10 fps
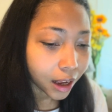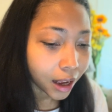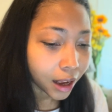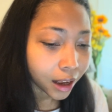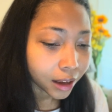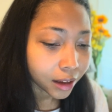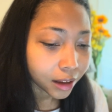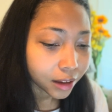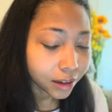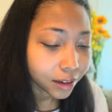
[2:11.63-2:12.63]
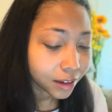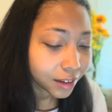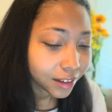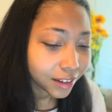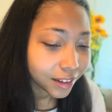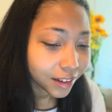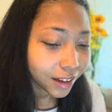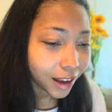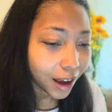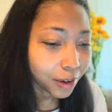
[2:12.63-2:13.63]

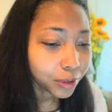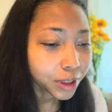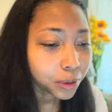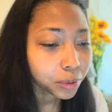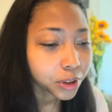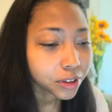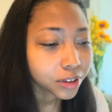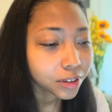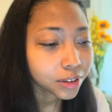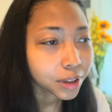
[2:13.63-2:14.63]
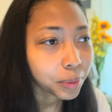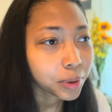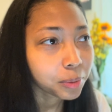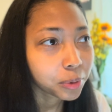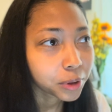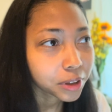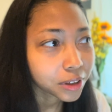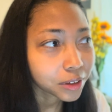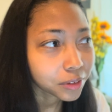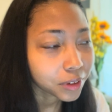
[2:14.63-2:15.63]
I really wish that people
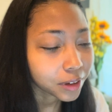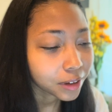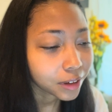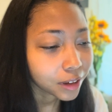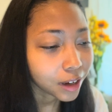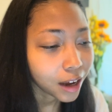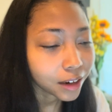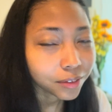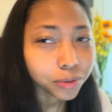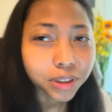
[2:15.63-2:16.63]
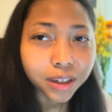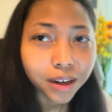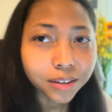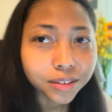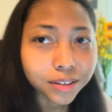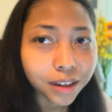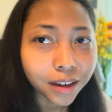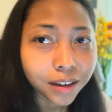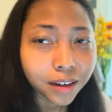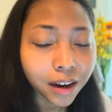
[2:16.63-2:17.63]
can kind of really
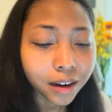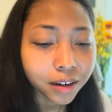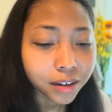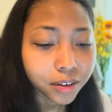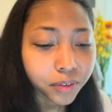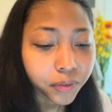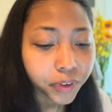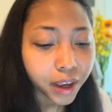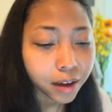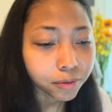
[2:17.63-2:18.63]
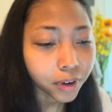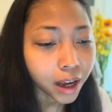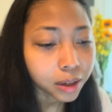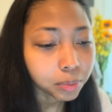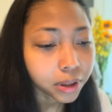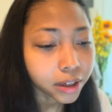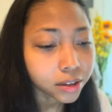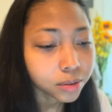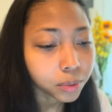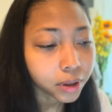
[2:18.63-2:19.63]
understand that and find a
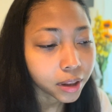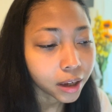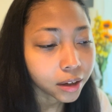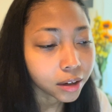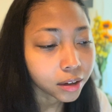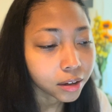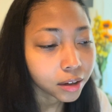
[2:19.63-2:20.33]
place where they can